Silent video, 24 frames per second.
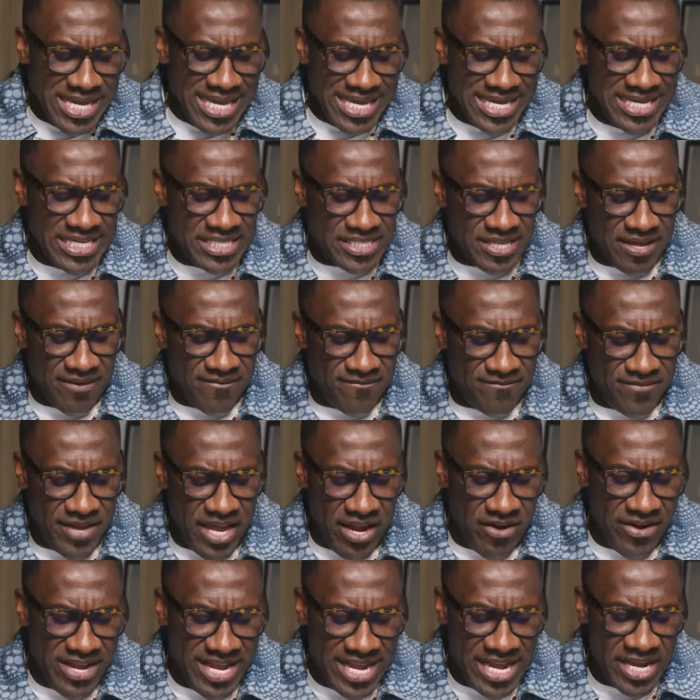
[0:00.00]
He's a
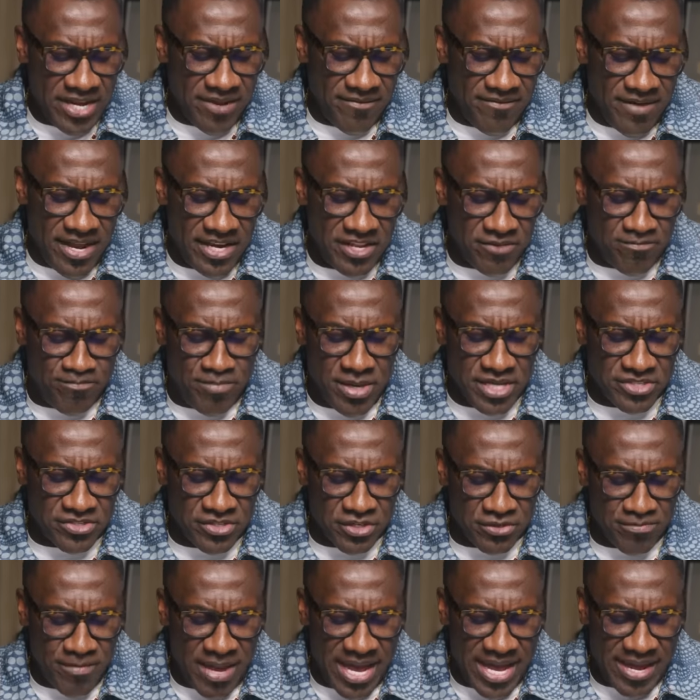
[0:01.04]
very innovative
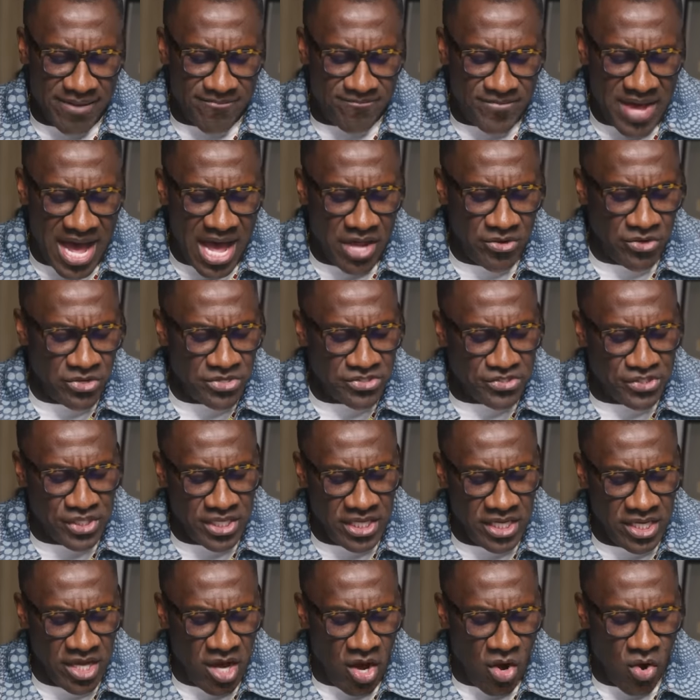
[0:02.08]
businessman, founder and
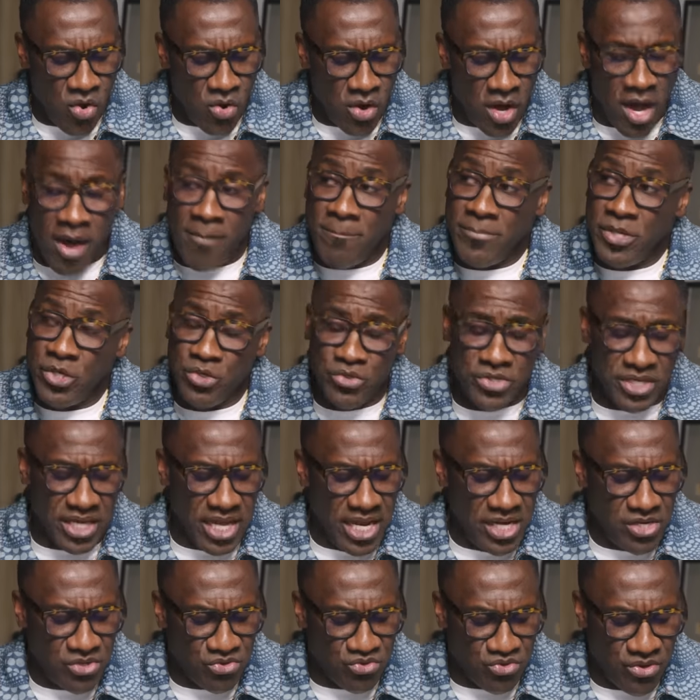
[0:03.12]
CEO, a music
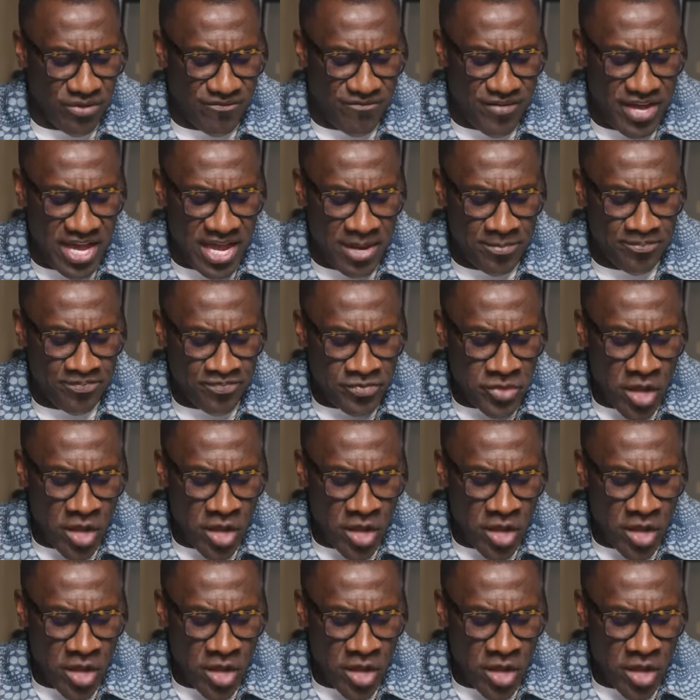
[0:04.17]
industry vet,